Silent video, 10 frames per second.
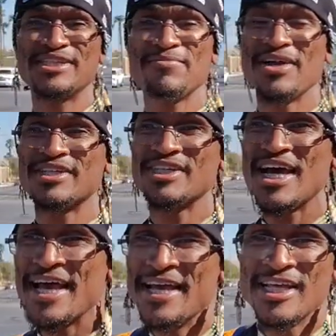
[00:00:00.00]

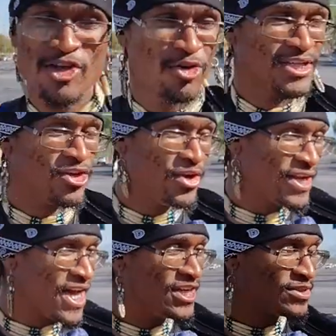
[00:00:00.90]
Yashai. Those that don't
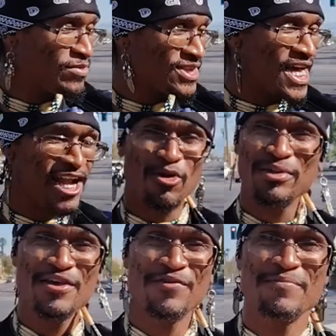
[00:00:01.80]
acknowledge the Messiah,
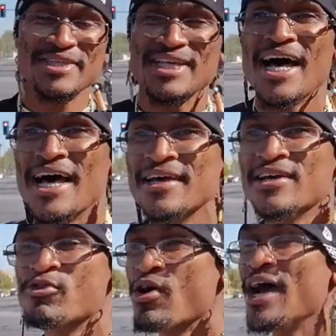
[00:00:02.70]
don't believe in the Messiah,
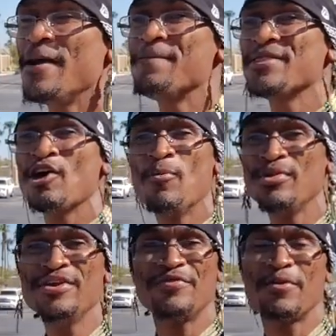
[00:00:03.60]
right? They don't
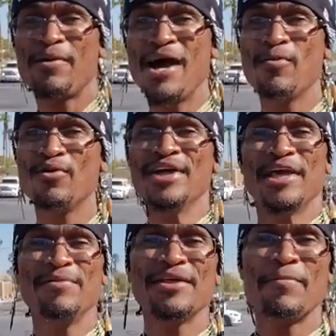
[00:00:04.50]
believe in the Bible.
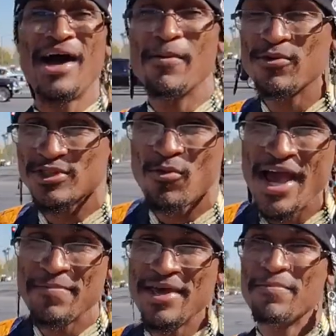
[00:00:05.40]
They believe the Bible is a
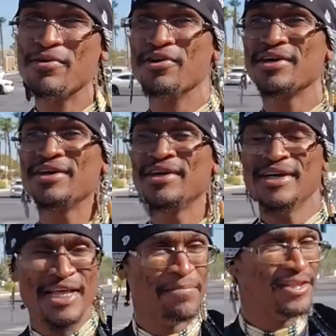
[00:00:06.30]
white man
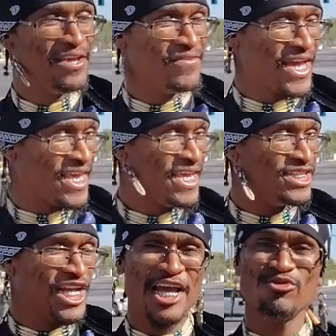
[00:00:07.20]
book. They believe that
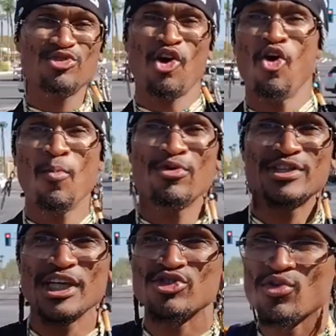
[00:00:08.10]
King James was a
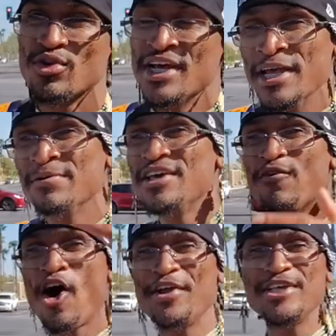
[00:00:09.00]
homosexual. They
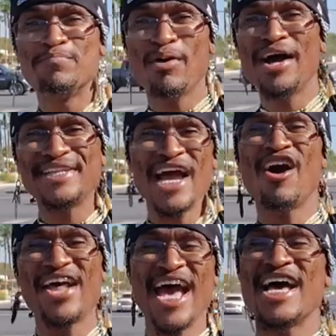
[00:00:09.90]
believe all these bugged
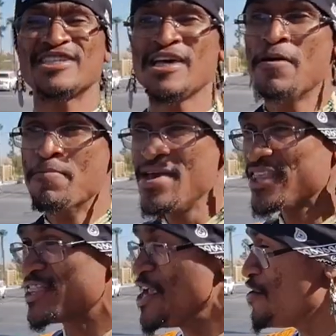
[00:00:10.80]
out ass
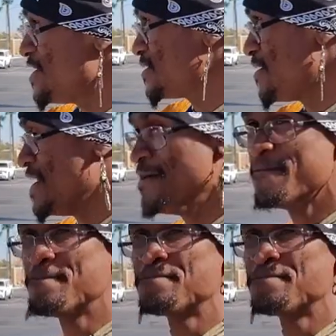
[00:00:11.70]
myth theories, man.